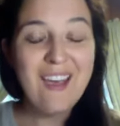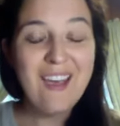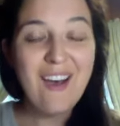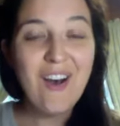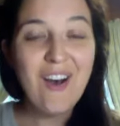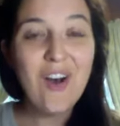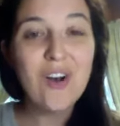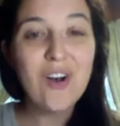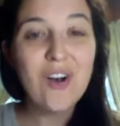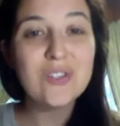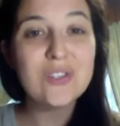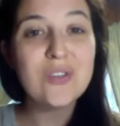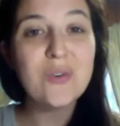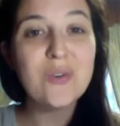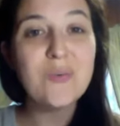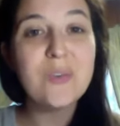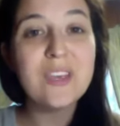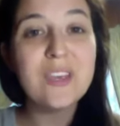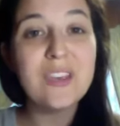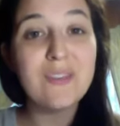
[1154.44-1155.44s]
Also,
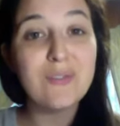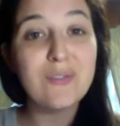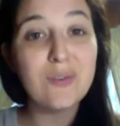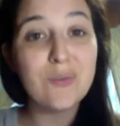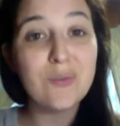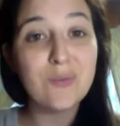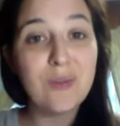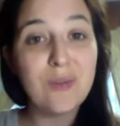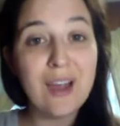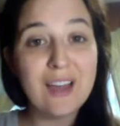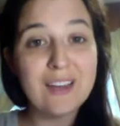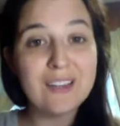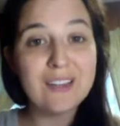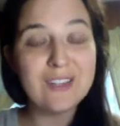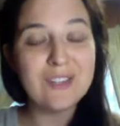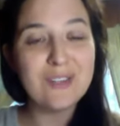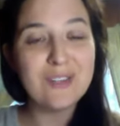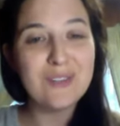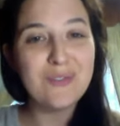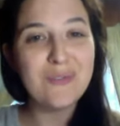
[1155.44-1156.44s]
we give
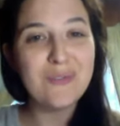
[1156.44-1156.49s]
gratitude